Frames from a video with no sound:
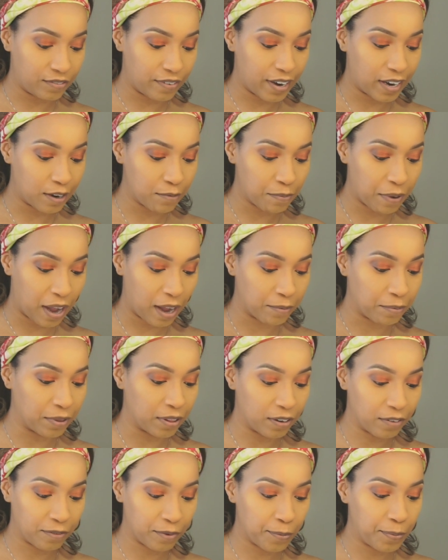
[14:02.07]
very
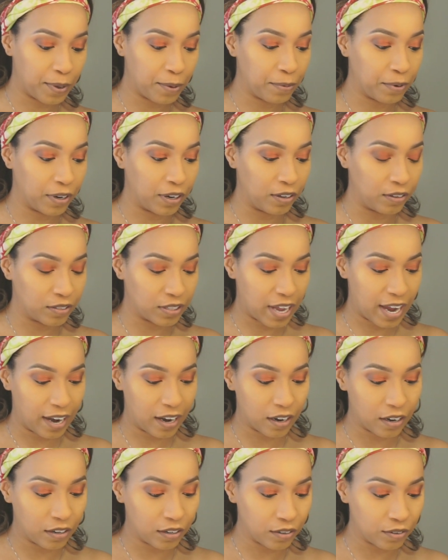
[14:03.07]
popular for people to use
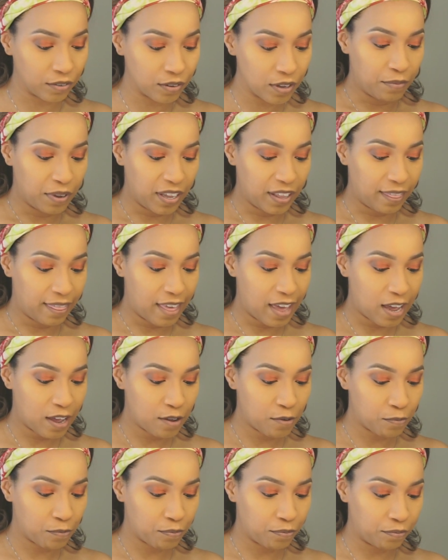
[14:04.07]
hair glue, but
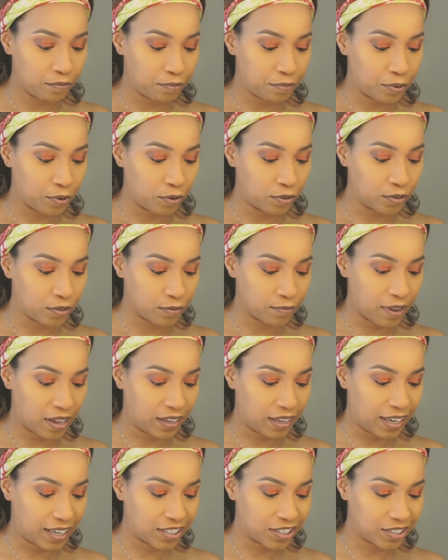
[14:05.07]
that pulls my
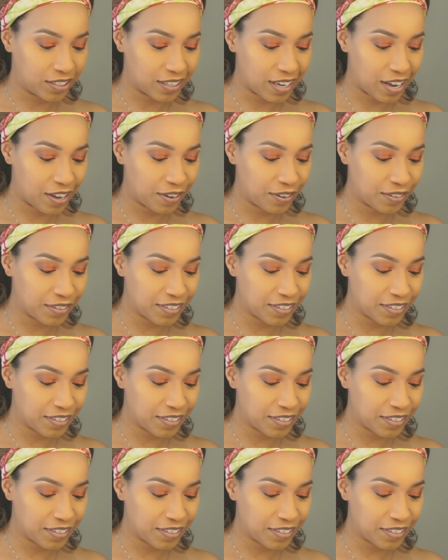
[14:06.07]
lashes out.